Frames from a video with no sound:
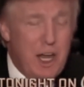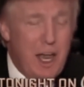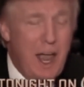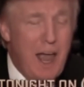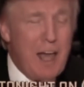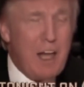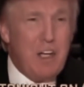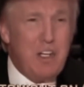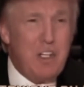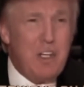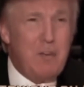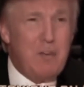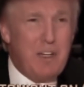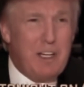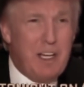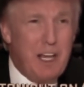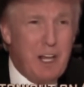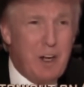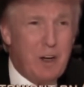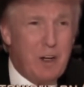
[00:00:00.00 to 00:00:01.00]
How does she
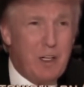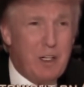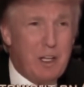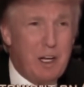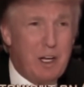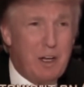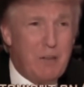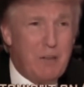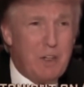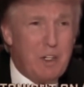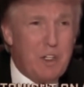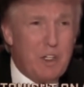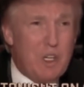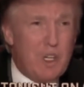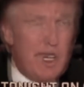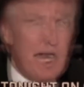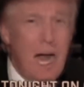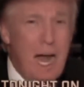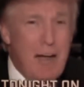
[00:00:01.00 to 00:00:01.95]
even get on television?